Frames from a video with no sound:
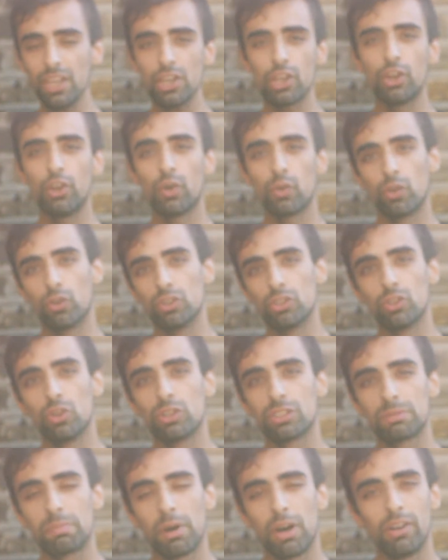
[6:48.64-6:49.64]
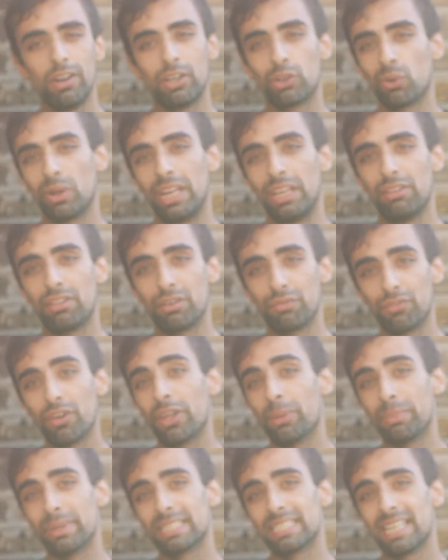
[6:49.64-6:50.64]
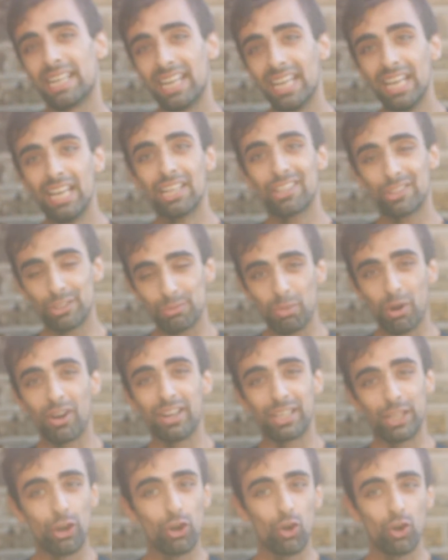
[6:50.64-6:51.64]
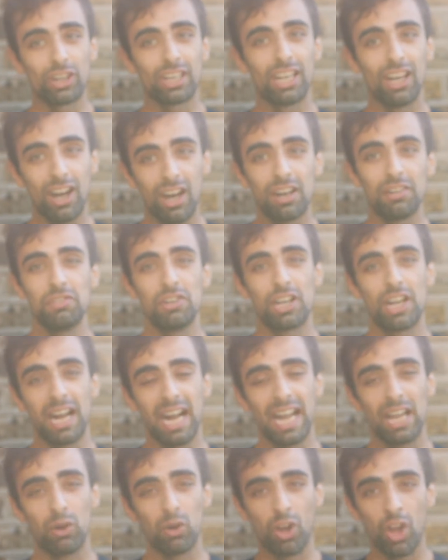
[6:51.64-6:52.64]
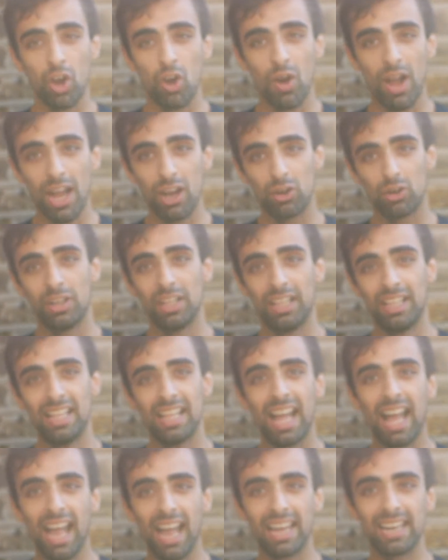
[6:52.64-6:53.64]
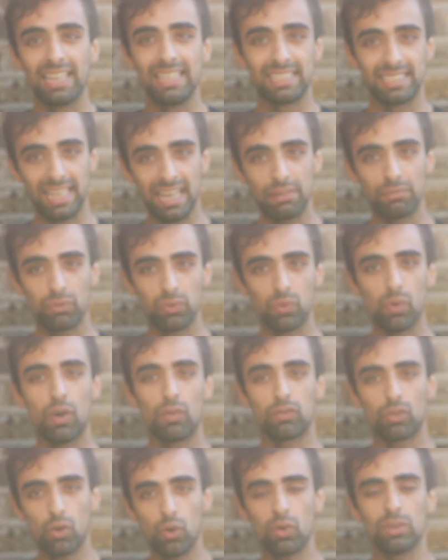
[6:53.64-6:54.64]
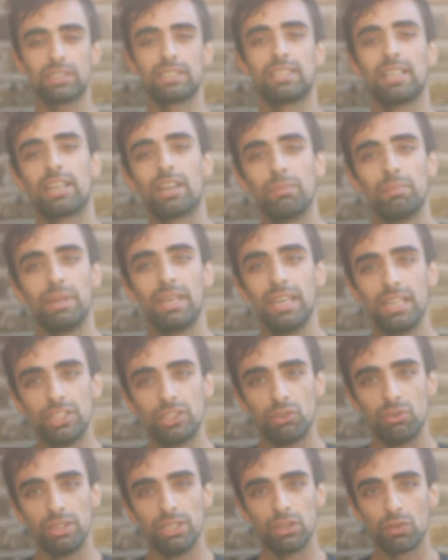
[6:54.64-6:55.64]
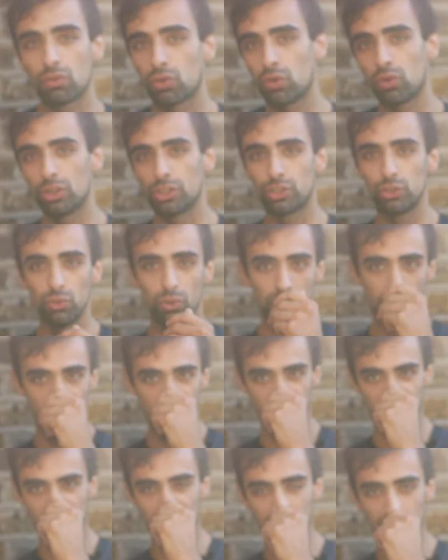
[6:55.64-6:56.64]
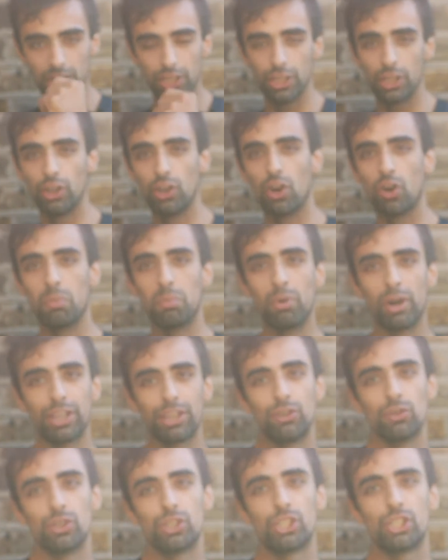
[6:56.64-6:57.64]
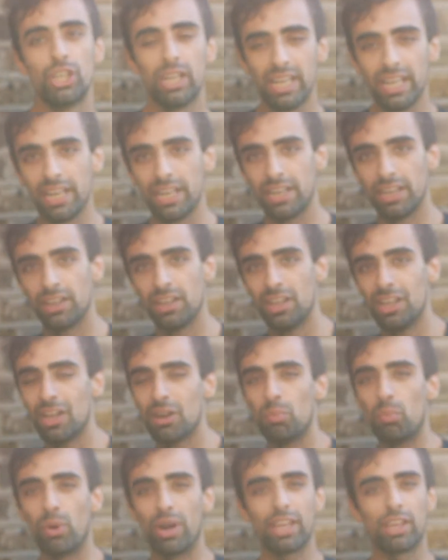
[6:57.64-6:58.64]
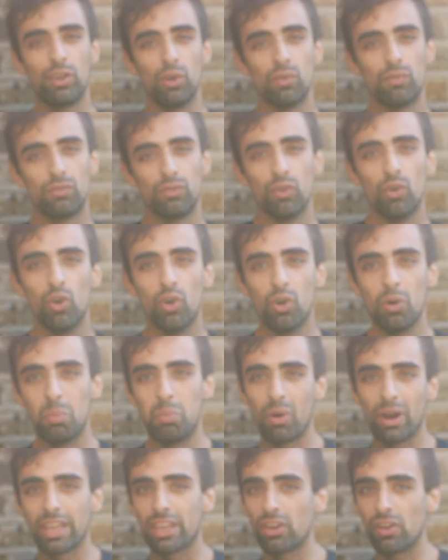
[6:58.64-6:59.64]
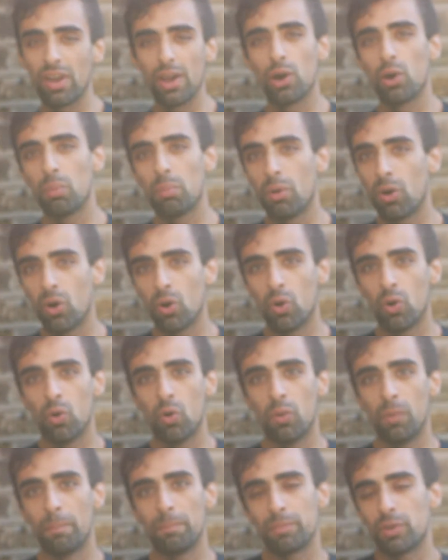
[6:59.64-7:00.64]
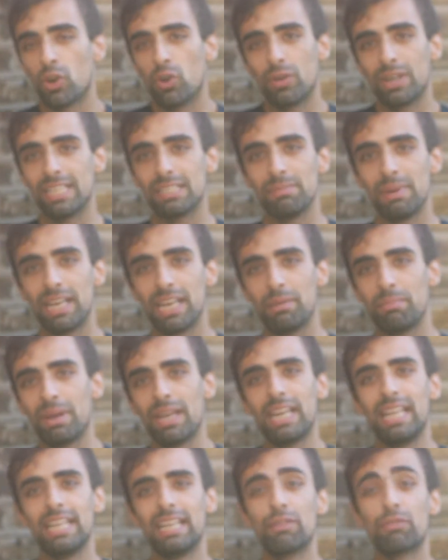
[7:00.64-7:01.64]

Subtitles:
you're not sparring 20 to 30%, you're sparring to knock the other guy or girl out. At this level, of course, there can be injuries. Of course, you could, break your shin, break your foot, break your elbow. There's many, many